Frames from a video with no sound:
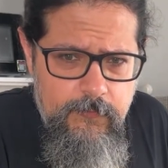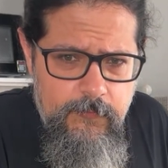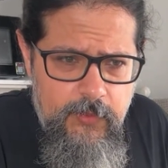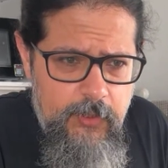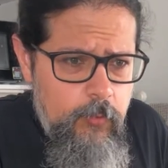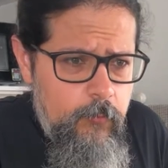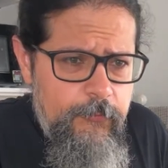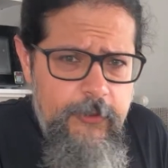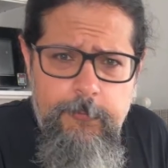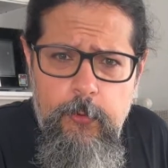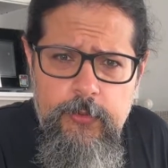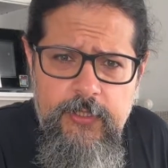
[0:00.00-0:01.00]
And hopefully
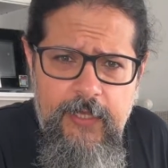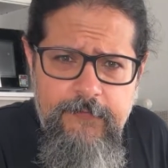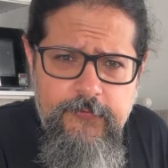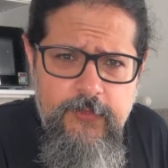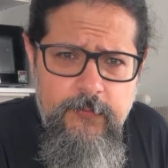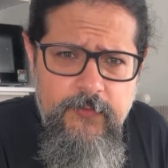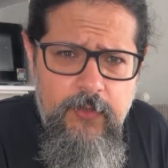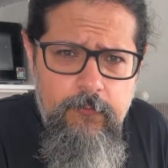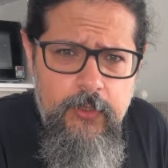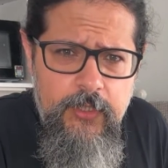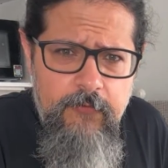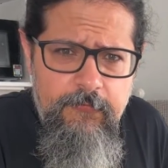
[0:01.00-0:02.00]
both live streams are
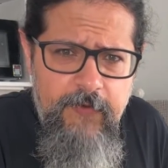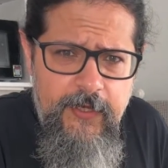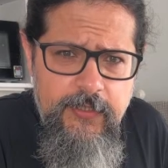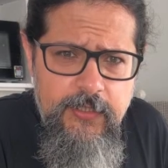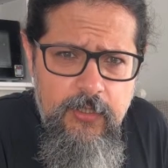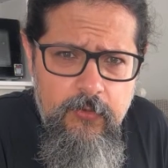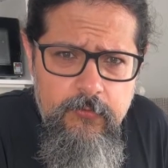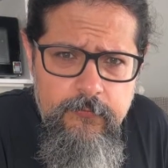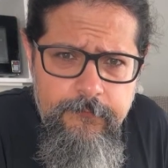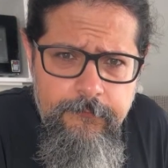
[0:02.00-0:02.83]
working fine now.